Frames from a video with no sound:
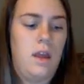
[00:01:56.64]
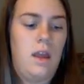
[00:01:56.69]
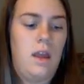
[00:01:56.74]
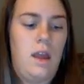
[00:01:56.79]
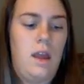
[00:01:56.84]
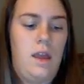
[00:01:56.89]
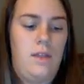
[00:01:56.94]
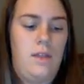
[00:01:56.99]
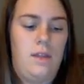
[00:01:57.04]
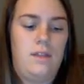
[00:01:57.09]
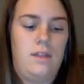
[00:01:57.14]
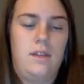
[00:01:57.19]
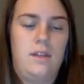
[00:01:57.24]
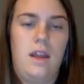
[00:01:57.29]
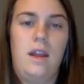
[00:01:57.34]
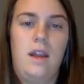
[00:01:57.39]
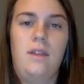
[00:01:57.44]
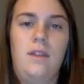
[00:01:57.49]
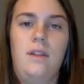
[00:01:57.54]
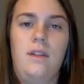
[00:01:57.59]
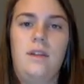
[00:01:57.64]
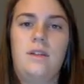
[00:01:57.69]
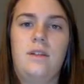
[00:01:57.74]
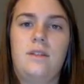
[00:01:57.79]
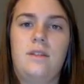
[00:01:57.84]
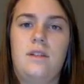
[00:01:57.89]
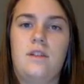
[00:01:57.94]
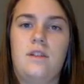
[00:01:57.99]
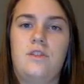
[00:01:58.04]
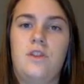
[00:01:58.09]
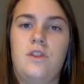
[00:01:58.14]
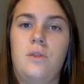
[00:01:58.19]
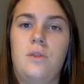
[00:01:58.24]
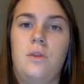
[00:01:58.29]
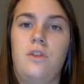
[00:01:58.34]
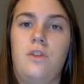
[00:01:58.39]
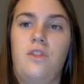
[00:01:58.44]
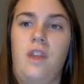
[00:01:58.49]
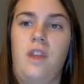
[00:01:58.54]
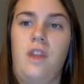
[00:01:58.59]
And then secondly is there's too
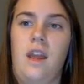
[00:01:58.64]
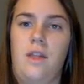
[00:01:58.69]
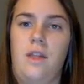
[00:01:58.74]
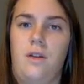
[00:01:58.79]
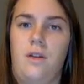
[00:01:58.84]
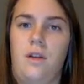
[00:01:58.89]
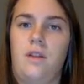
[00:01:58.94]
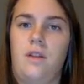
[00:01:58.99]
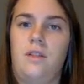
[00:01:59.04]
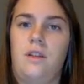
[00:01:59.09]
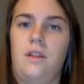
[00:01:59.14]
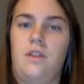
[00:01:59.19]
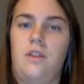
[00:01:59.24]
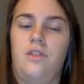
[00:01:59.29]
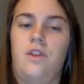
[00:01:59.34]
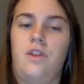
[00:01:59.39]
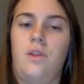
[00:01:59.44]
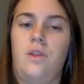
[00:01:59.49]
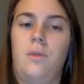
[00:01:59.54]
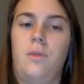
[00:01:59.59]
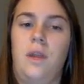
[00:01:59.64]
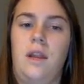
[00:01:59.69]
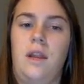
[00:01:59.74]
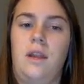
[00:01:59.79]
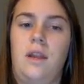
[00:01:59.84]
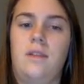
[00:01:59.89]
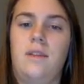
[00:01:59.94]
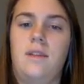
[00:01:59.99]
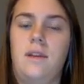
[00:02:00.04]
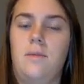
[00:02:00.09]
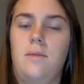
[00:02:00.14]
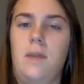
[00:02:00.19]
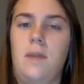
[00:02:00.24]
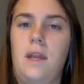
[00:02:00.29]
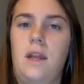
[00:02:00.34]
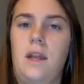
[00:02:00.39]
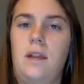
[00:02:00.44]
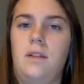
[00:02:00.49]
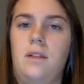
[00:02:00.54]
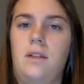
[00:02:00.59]
much togetherness. There's too many team
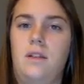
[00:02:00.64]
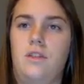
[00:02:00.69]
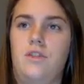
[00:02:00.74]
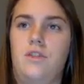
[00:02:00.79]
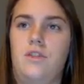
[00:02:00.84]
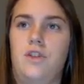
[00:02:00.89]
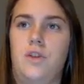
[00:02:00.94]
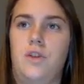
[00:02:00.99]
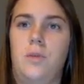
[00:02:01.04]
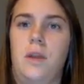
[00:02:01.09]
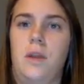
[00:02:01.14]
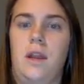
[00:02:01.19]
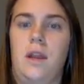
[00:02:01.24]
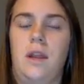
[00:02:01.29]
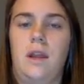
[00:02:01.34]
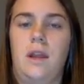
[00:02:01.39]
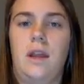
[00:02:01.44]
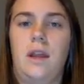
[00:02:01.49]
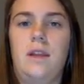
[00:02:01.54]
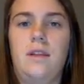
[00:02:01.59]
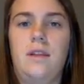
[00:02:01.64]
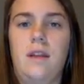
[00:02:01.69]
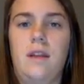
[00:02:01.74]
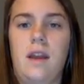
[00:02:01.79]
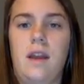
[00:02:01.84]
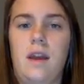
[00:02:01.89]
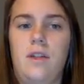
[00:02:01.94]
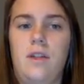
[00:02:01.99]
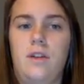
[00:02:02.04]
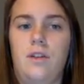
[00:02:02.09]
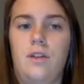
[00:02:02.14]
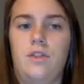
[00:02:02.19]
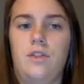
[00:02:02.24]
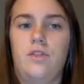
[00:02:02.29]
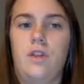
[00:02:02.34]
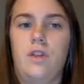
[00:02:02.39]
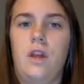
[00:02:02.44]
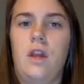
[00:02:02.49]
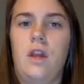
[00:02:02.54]
meetings. There's too many get-togethers.